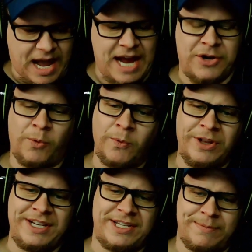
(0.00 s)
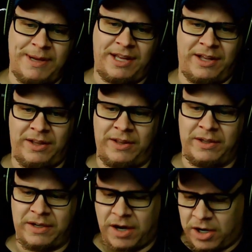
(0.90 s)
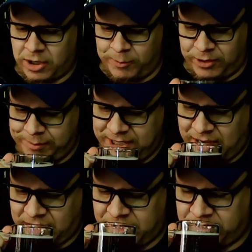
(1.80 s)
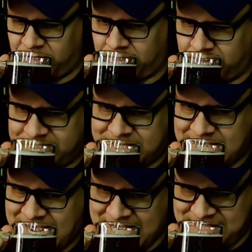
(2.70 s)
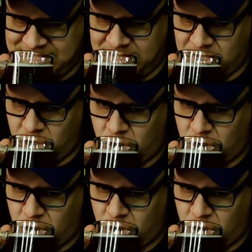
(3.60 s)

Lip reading: don't really smell caramel. Let me take another taste, though.